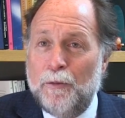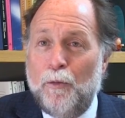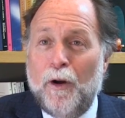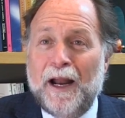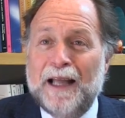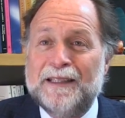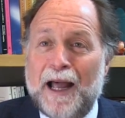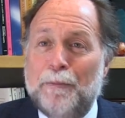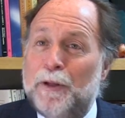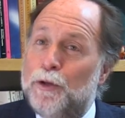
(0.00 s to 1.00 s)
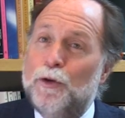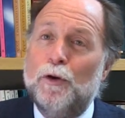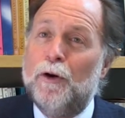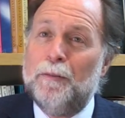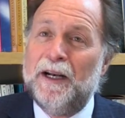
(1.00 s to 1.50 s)
What has happened to
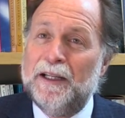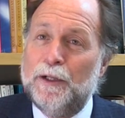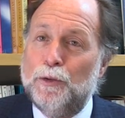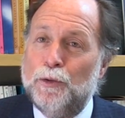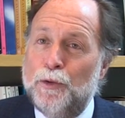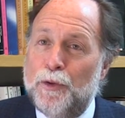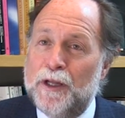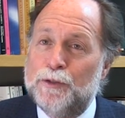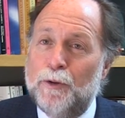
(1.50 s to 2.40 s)
your ability to do things?